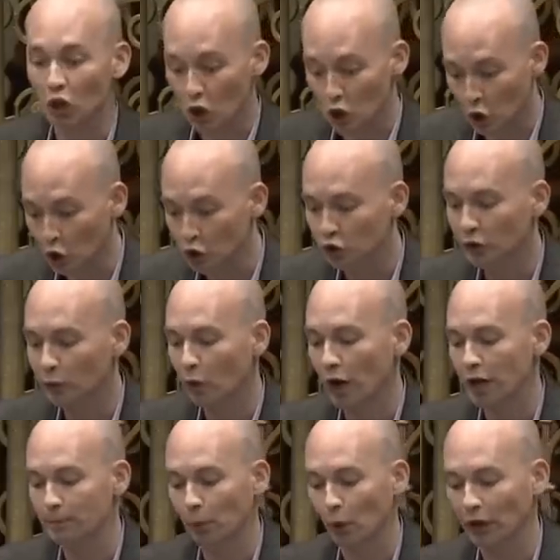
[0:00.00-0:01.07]

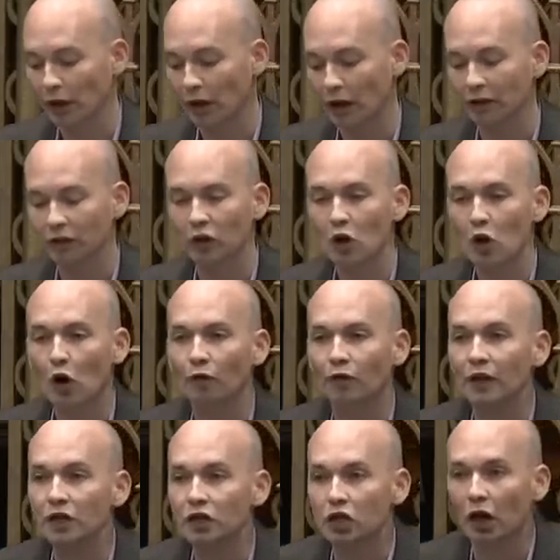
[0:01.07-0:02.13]
countrywide boycott of
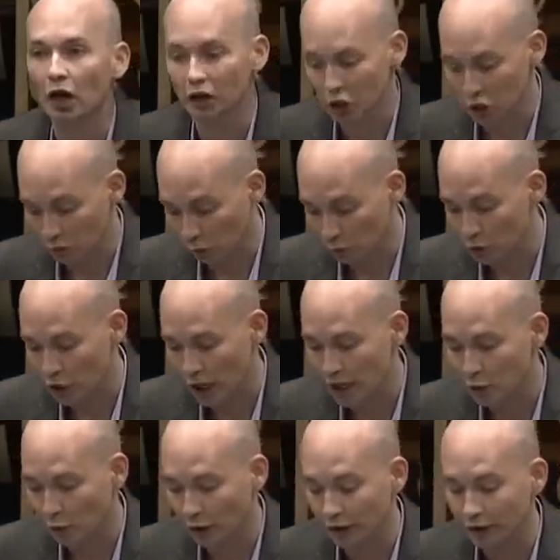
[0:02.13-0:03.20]
these charges from
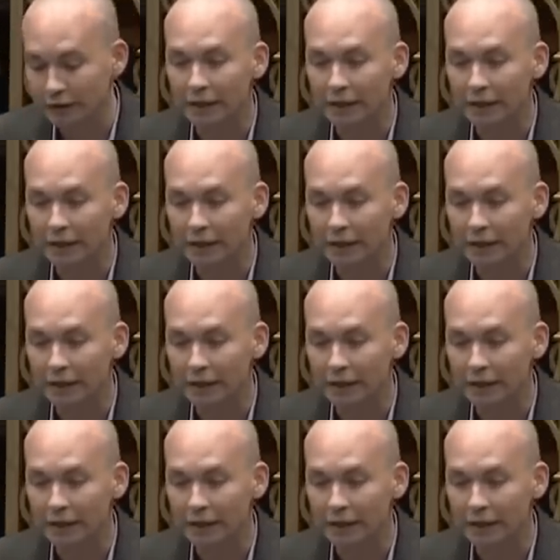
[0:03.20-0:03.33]
January.